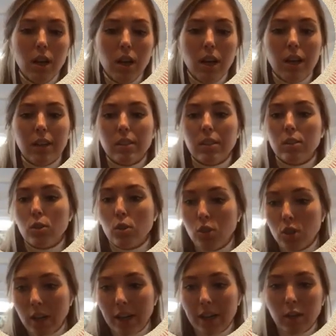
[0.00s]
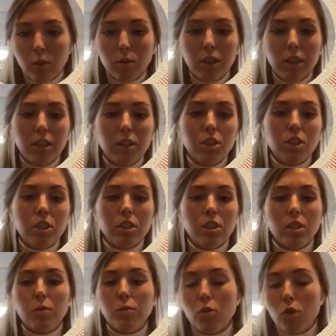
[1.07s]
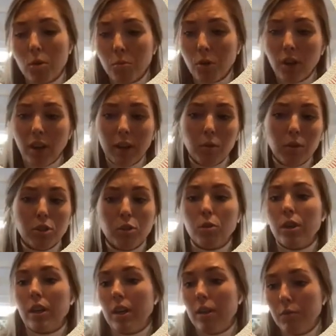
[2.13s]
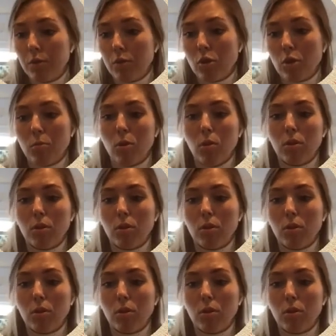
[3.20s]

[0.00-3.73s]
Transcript: Is it good language? Is it formal language or informal?